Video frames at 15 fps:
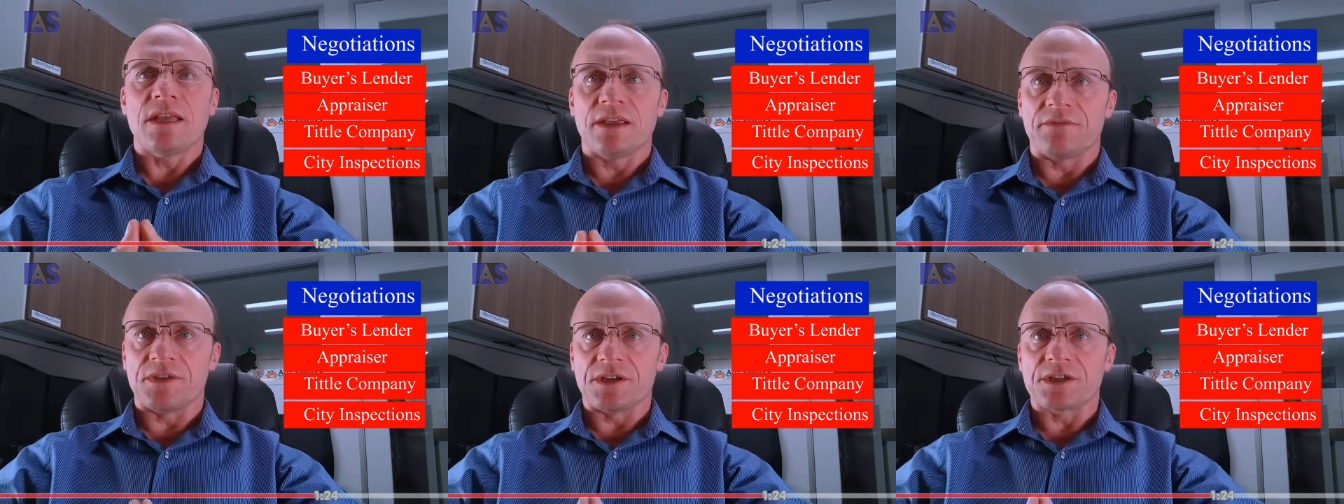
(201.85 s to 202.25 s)

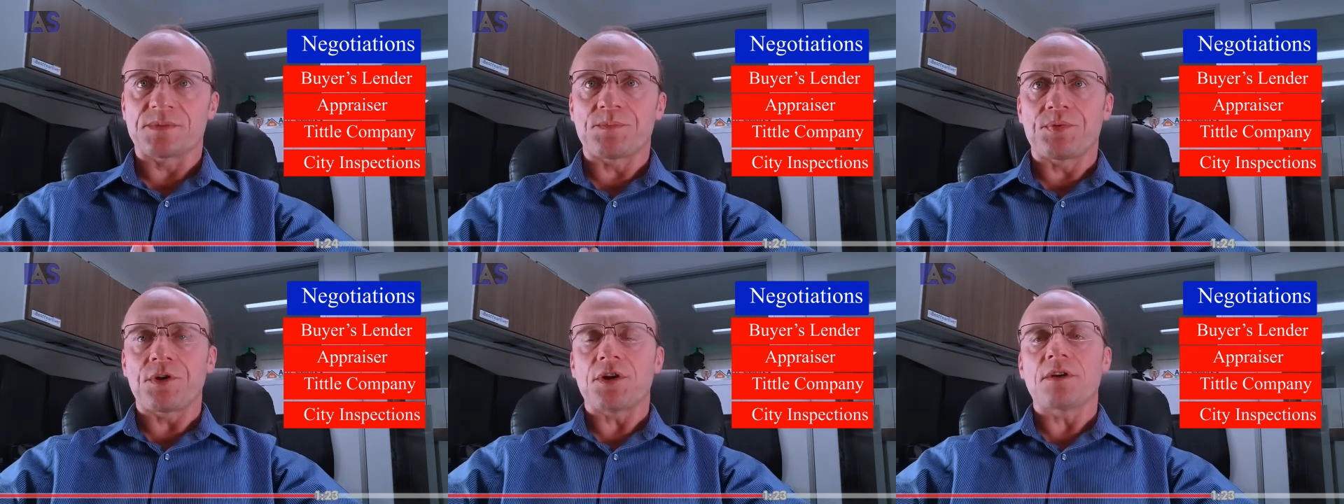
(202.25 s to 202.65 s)
If there's
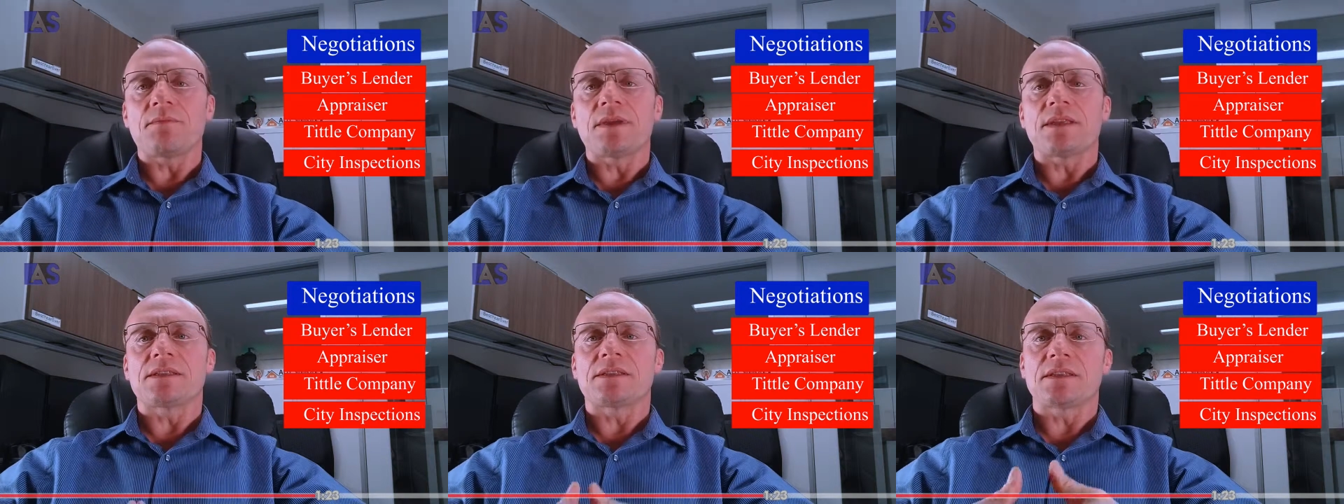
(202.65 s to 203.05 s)

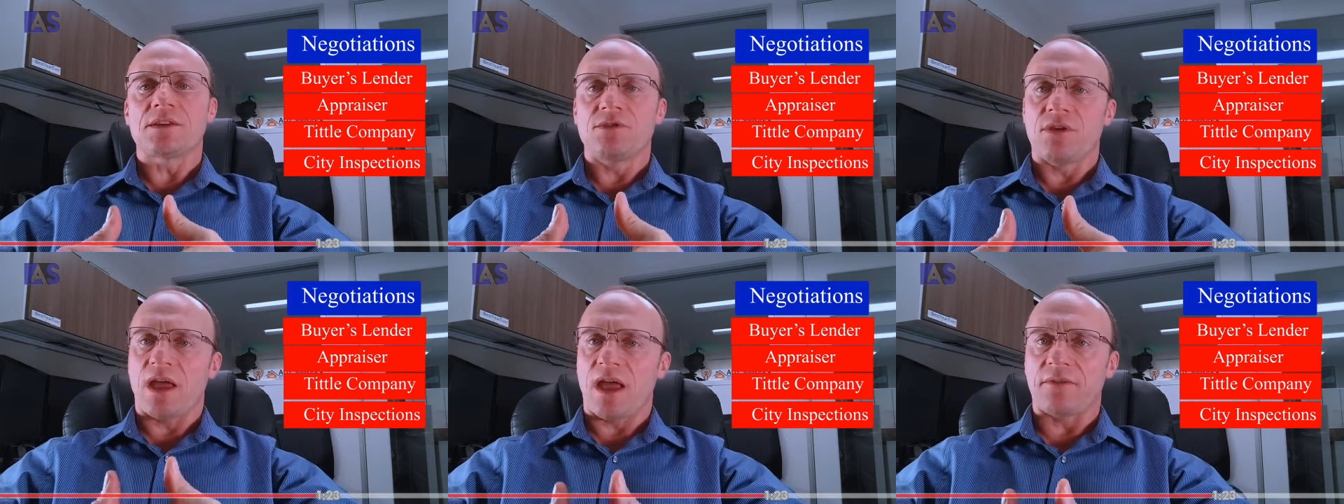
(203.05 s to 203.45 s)
permits,
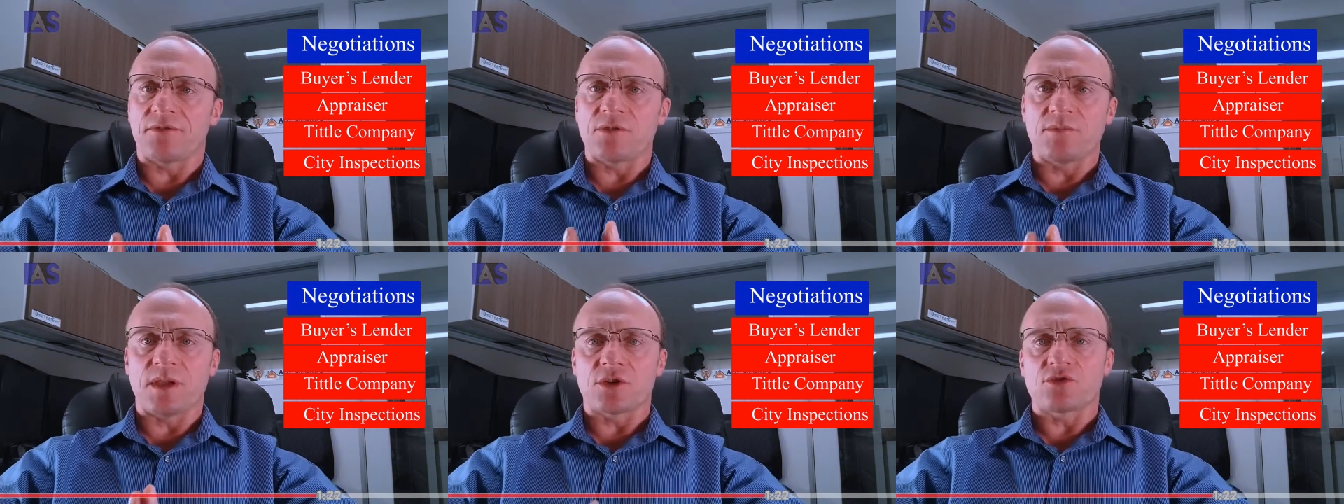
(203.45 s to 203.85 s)
you
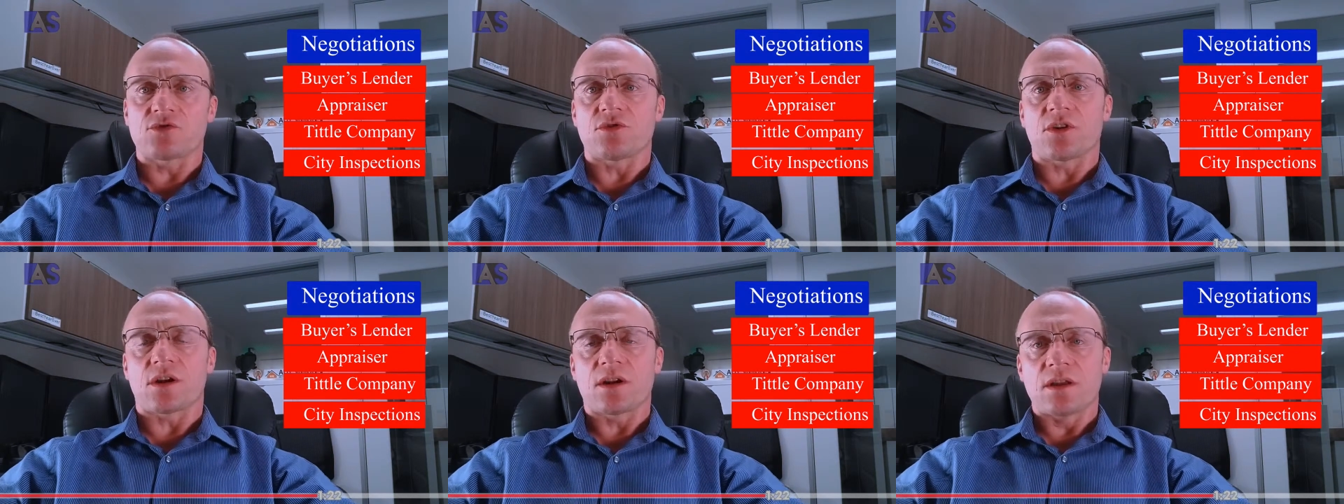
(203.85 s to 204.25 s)
have to make
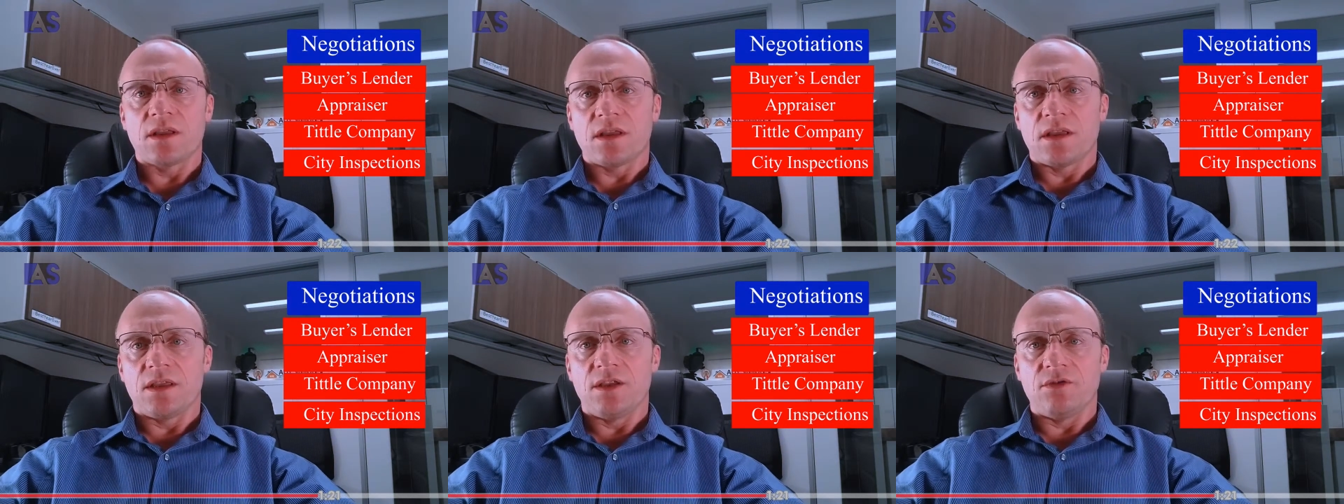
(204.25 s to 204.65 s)
sure
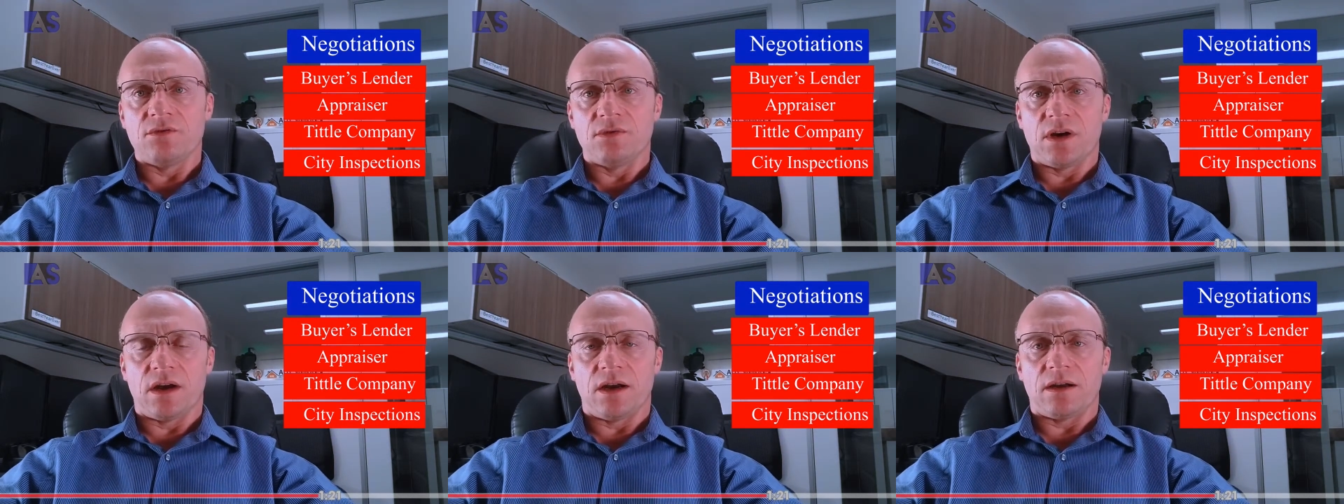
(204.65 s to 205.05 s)

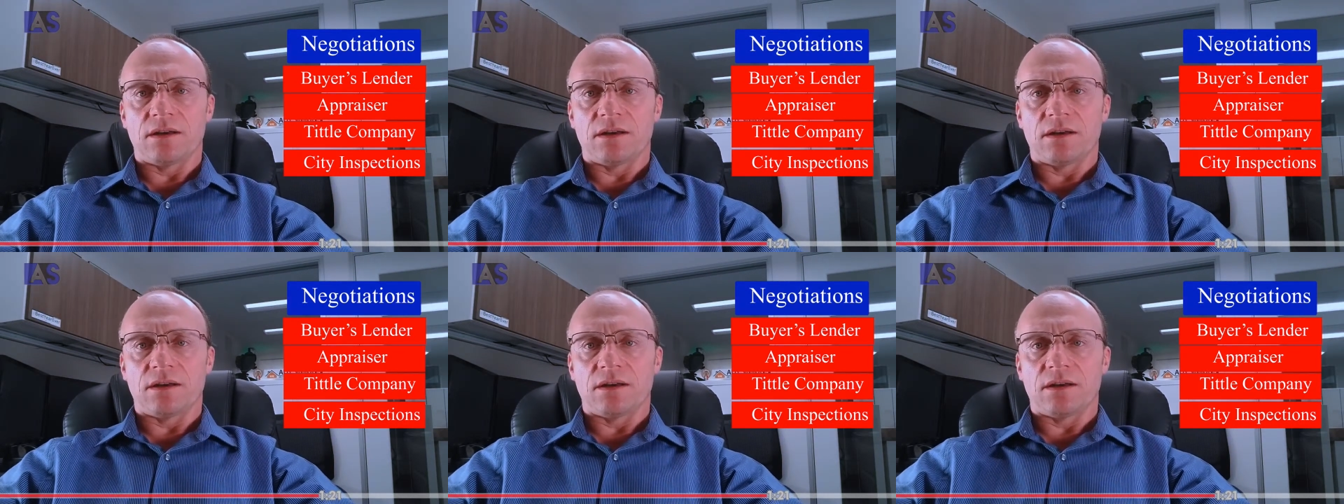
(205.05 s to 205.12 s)
you're